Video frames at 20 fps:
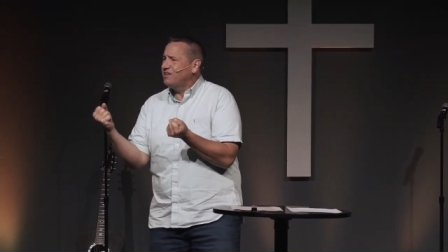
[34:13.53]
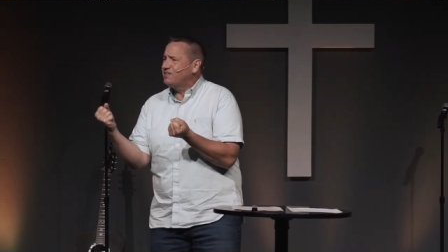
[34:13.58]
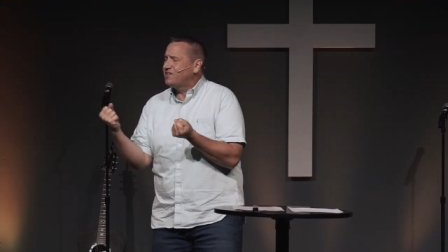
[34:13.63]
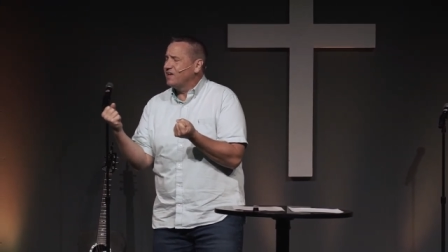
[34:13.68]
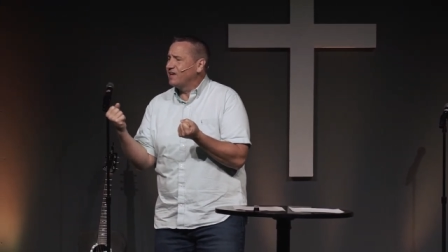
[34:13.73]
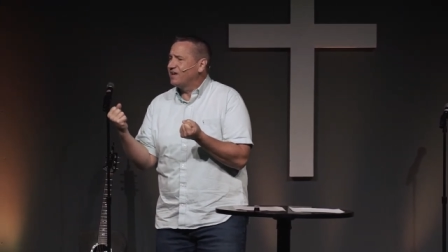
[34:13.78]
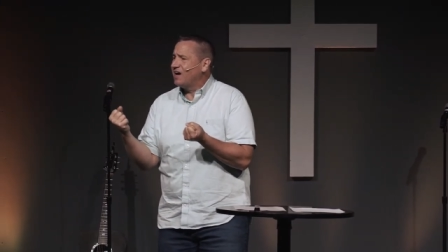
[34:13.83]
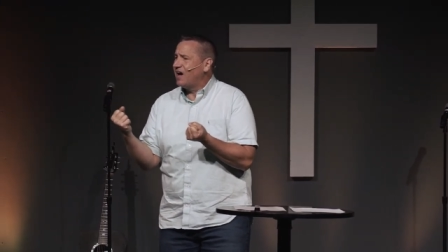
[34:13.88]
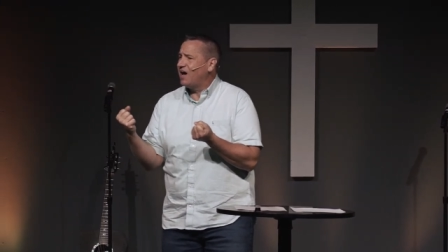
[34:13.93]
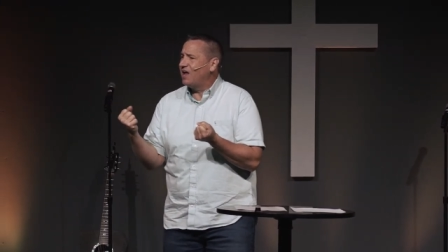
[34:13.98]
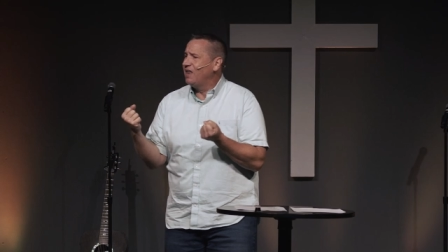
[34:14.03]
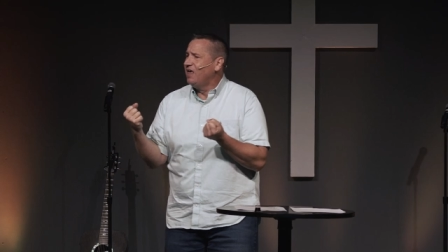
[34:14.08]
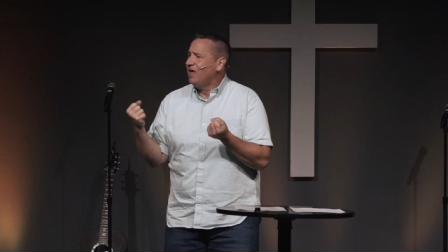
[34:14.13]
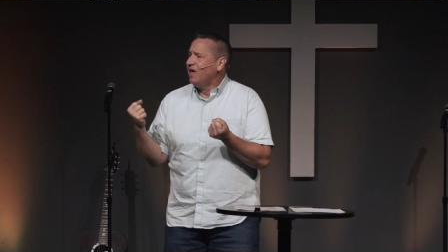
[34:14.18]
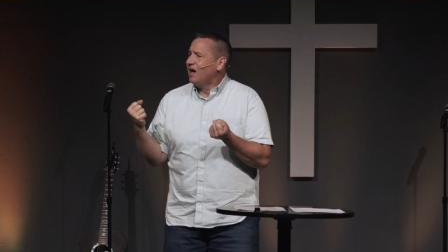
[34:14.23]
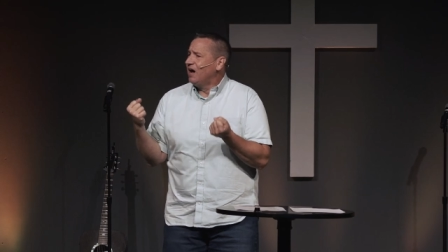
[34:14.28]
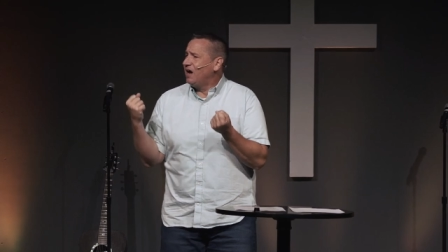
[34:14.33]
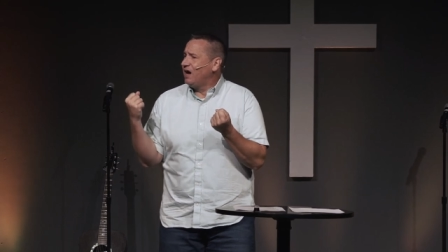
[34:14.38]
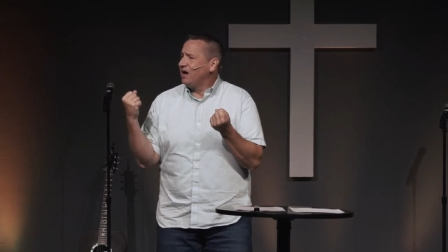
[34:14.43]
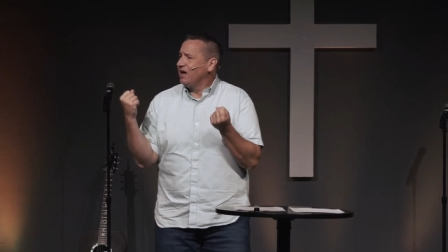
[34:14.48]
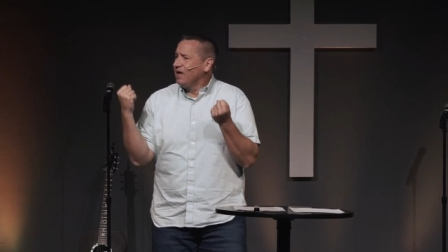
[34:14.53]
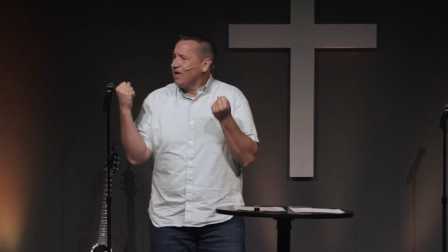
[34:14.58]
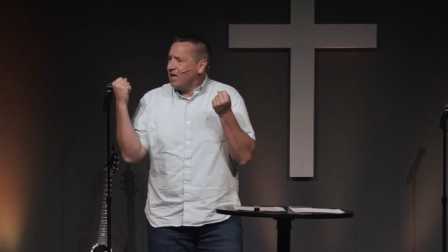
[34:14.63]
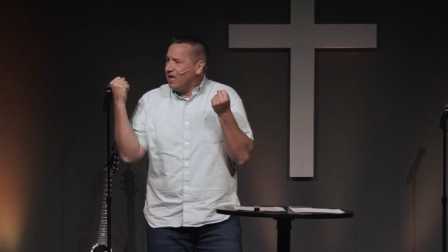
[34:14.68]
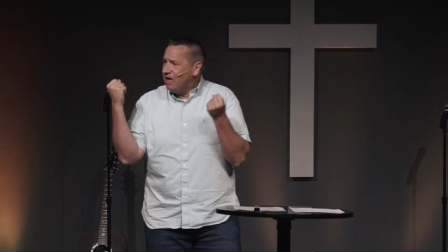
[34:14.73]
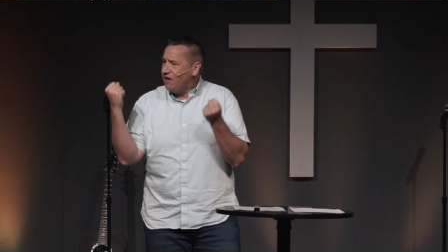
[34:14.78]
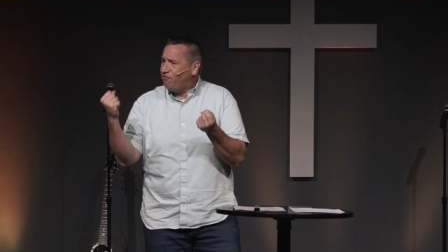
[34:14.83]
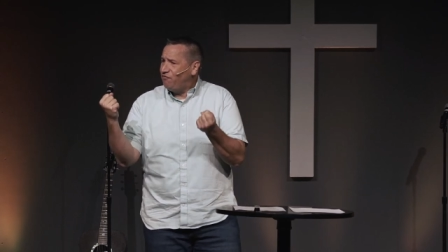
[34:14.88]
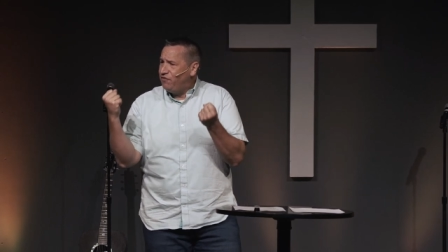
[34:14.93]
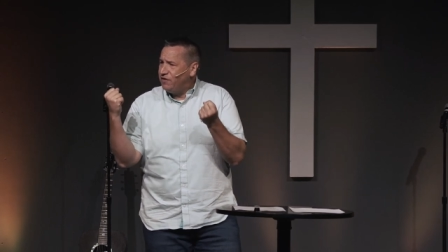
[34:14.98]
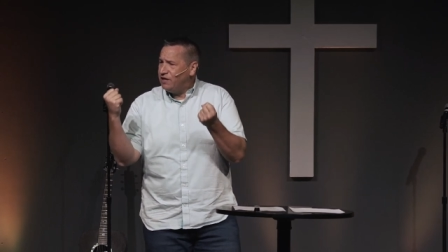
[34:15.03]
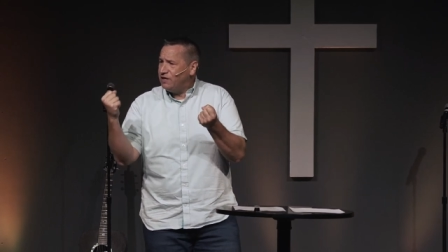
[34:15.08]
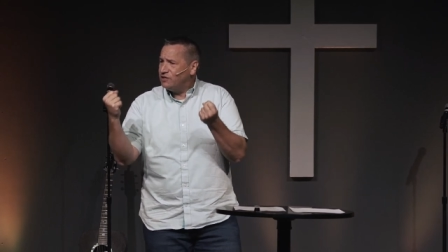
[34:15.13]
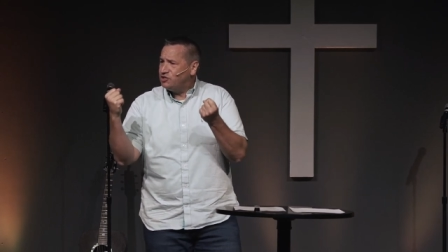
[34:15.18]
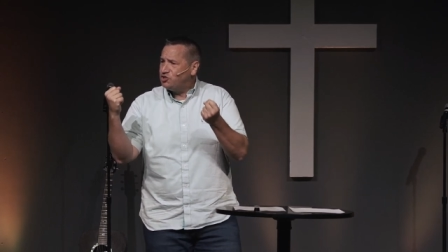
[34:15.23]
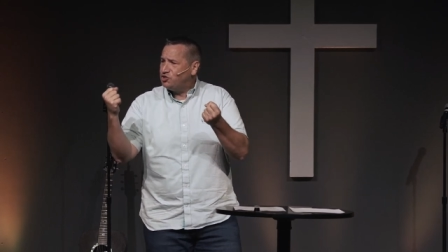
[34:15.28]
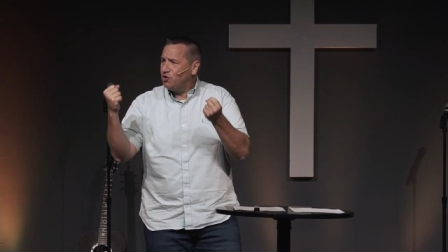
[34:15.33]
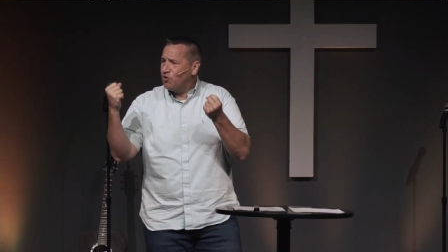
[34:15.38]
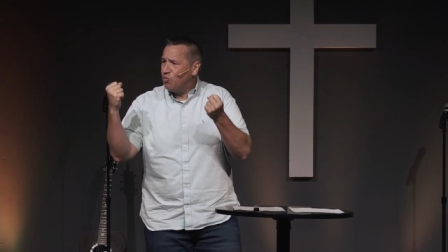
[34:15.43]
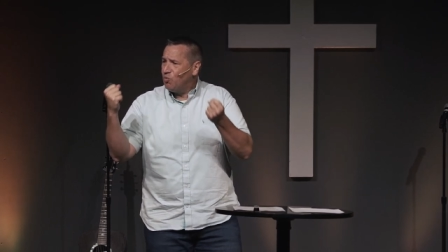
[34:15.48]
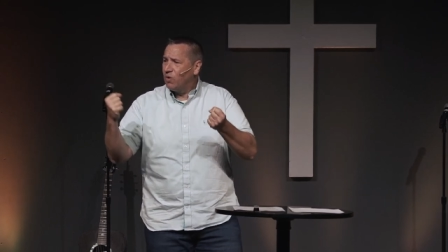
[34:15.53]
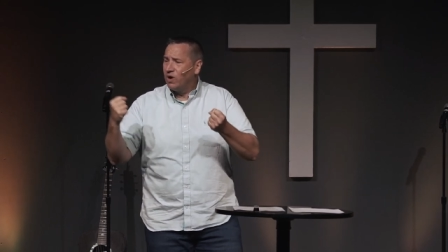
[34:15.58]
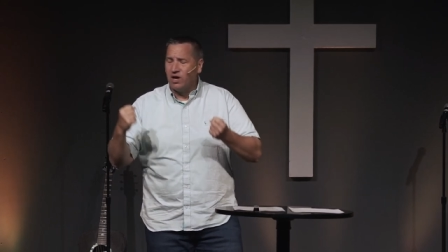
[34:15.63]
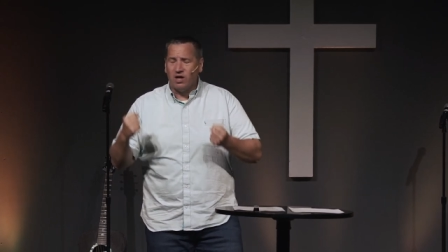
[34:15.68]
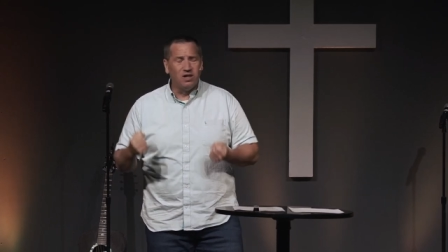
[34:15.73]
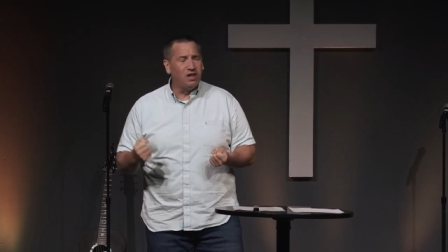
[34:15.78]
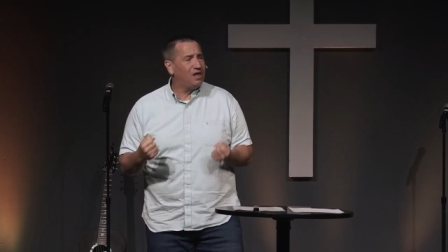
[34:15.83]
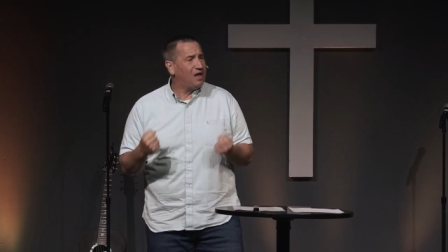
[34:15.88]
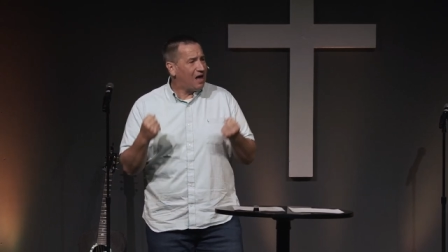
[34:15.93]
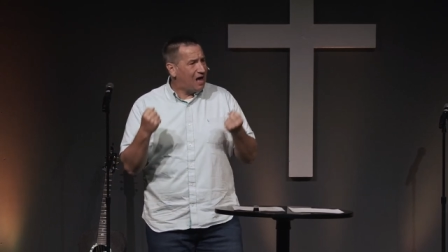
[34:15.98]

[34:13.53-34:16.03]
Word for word: Say, God, uh, if it is your will,